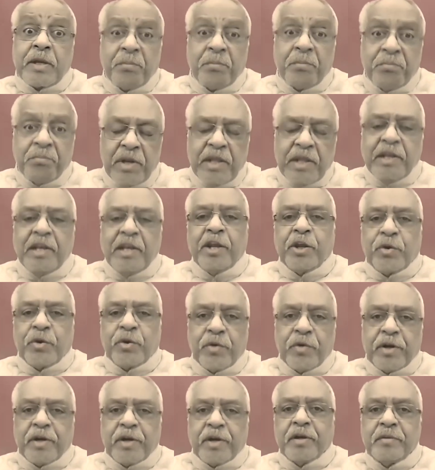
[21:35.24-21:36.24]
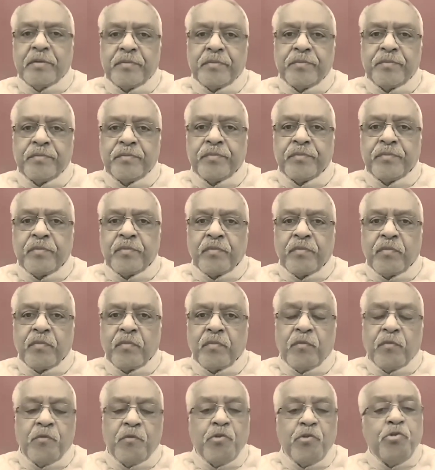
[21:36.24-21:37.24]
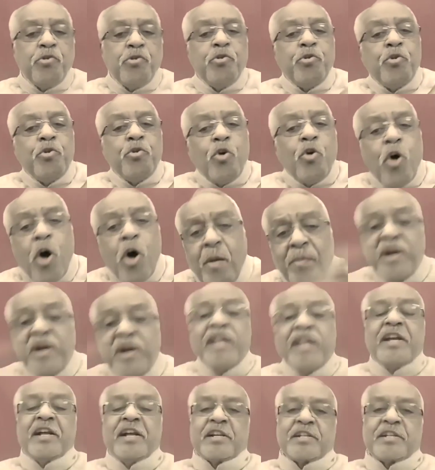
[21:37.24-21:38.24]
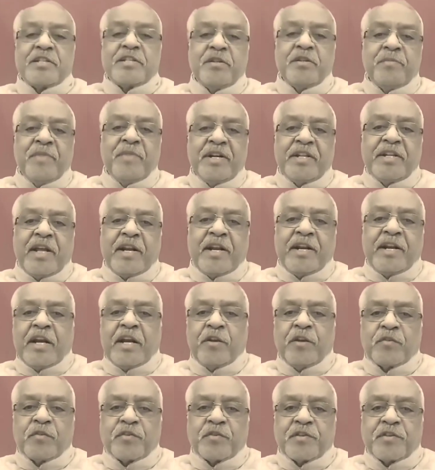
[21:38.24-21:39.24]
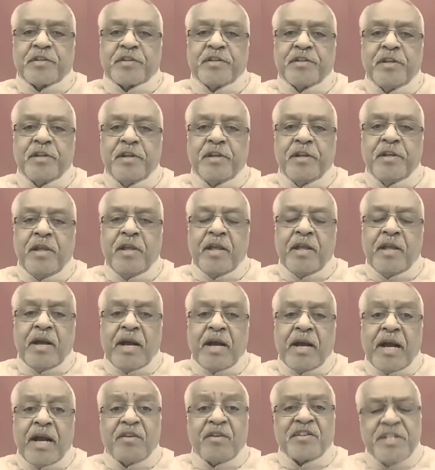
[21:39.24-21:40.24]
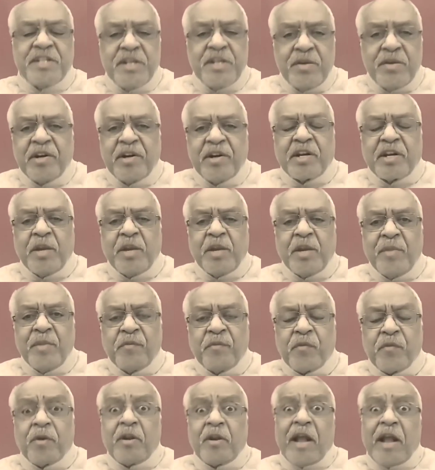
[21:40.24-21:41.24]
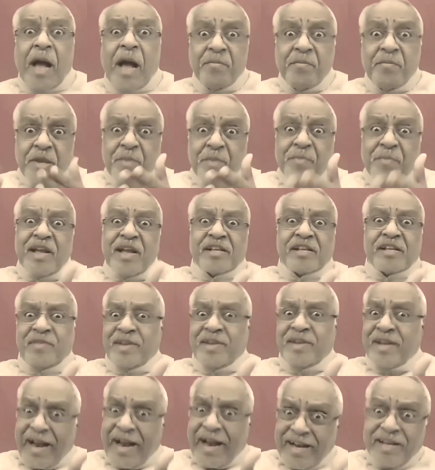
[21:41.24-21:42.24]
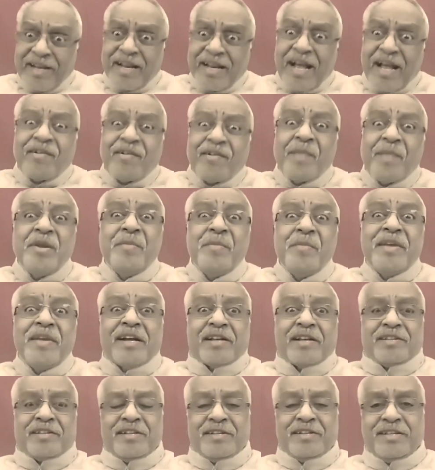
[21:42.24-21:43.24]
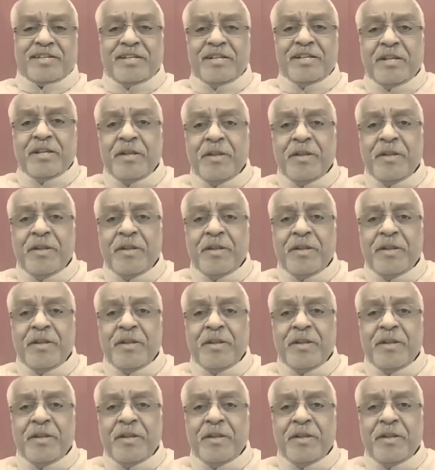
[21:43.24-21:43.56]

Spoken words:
Completely cured. Nobody else made that diagnosis. I was given treatment for amoebiasis when I didn't have amoebiasis